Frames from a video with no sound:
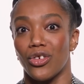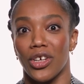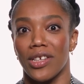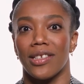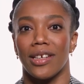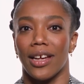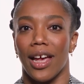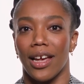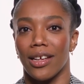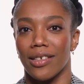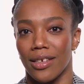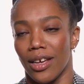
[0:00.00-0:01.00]
just in
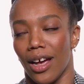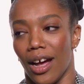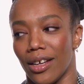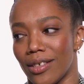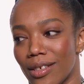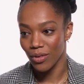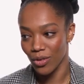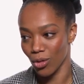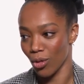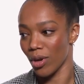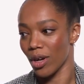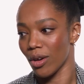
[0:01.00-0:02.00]
case. And the
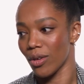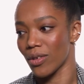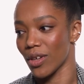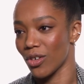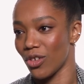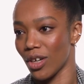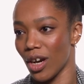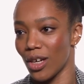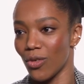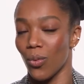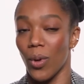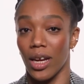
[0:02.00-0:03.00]
story goes that she kind
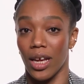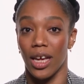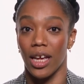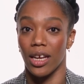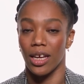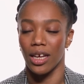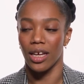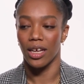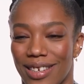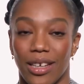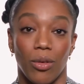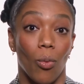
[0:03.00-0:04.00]
of went in,
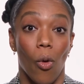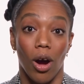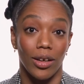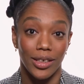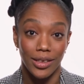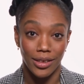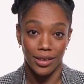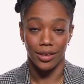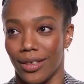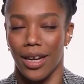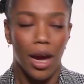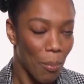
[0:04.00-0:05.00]
did it once,
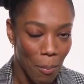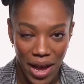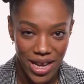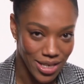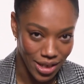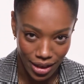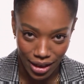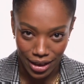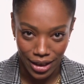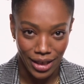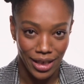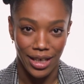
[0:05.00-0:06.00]
did it
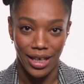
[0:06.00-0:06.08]
amazingly.